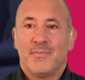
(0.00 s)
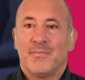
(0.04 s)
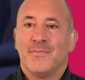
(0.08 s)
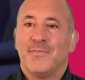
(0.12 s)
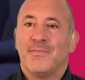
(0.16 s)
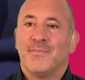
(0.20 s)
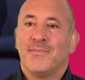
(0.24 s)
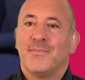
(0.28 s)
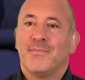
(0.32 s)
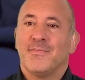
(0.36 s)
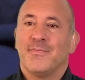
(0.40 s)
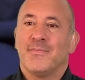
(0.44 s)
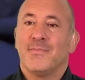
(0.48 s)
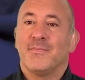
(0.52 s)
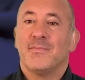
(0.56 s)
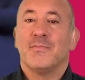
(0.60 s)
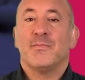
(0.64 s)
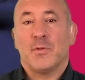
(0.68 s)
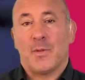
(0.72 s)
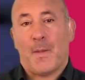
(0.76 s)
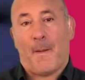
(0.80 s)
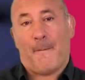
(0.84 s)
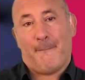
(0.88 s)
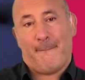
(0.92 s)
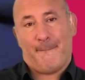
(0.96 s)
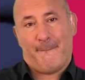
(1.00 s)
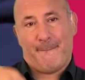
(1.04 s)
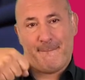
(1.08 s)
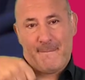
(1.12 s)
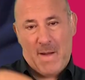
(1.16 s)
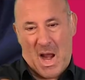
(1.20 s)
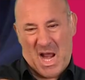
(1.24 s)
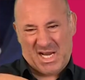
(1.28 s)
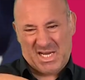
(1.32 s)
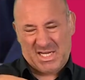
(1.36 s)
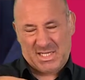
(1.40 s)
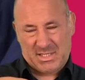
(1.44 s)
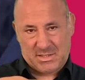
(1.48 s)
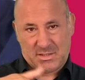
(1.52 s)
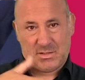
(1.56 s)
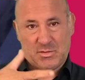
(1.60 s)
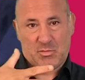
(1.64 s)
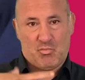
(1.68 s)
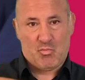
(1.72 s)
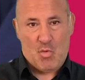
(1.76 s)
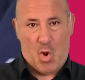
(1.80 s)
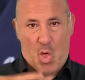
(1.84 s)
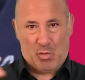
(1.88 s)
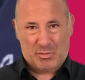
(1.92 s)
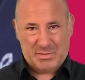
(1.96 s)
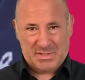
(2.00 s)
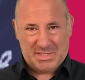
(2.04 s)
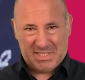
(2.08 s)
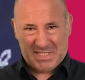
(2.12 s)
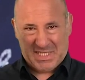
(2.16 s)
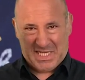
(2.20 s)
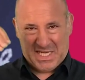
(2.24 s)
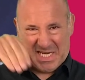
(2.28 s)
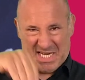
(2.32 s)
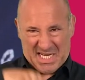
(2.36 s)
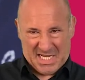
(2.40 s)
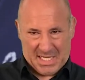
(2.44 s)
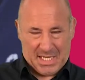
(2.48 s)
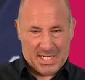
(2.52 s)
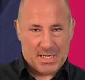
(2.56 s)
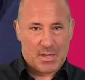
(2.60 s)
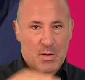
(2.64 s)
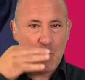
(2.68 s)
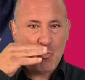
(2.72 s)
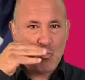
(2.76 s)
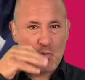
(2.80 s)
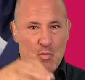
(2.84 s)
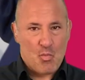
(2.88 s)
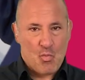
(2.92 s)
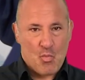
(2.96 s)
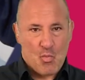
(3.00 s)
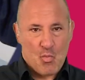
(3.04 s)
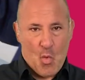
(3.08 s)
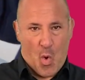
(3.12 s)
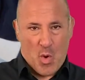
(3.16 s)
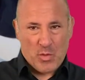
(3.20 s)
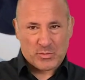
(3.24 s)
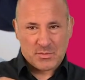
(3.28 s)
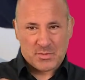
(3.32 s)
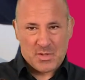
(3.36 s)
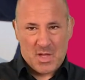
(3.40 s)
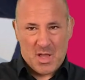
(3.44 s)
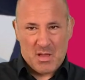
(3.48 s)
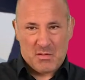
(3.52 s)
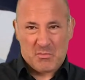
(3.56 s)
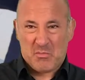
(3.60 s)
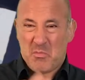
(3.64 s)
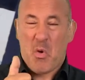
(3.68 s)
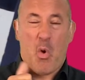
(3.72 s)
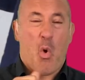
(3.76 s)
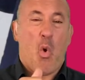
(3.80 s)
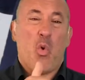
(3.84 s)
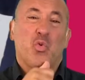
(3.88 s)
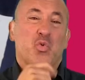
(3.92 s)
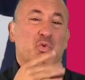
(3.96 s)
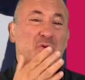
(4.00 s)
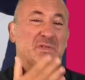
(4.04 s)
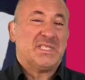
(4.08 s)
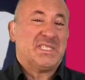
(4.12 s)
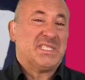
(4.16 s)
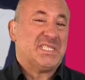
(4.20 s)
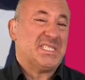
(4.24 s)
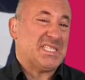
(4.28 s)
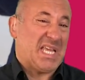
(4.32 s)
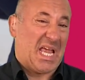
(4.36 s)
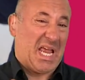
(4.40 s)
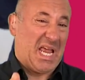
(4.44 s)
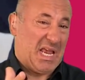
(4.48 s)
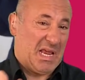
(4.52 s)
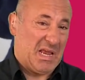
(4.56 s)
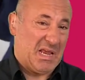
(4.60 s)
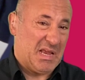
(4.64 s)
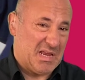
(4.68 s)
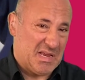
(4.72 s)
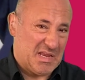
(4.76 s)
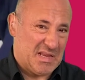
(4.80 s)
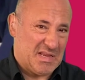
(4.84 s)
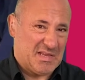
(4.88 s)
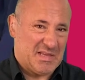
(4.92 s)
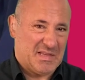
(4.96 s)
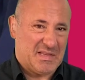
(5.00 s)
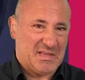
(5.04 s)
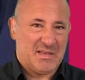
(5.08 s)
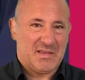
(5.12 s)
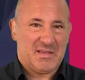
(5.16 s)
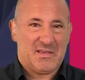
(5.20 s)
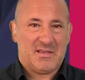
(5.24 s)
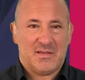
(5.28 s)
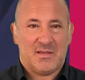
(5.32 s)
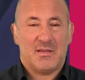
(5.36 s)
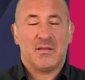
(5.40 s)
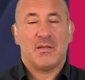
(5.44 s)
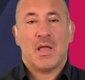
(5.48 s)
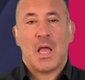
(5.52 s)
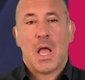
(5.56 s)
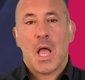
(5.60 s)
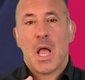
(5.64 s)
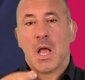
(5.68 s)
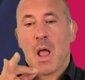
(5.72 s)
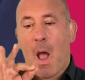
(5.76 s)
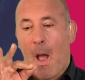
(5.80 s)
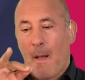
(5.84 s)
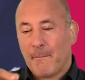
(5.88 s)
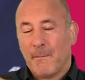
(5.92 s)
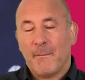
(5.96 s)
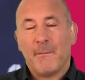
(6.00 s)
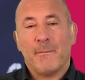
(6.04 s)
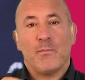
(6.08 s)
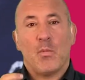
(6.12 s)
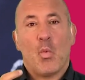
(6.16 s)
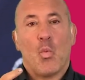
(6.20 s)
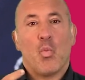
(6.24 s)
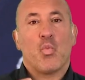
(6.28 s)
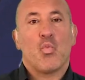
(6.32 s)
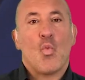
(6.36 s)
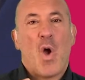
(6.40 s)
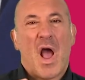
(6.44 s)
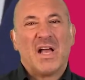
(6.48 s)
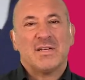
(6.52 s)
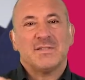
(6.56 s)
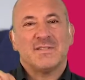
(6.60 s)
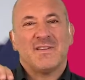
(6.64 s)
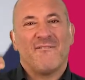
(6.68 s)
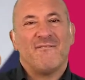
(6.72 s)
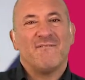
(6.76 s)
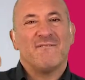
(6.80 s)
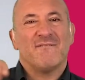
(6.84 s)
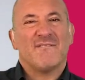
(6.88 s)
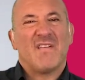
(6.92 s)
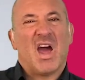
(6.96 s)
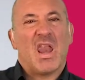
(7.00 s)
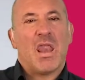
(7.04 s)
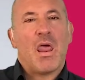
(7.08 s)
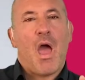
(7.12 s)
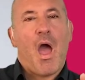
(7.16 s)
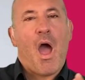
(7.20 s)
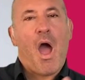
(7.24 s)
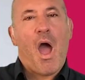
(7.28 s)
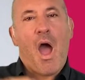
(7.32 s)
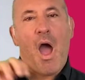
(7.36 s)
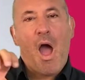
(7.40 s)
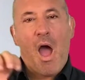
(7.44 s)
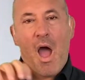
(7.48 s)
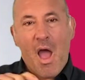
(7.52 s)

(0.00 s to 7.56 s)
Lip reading: Put the clothing in a bucket of water, add a cup of white vinegar and let it soak for at least an hour.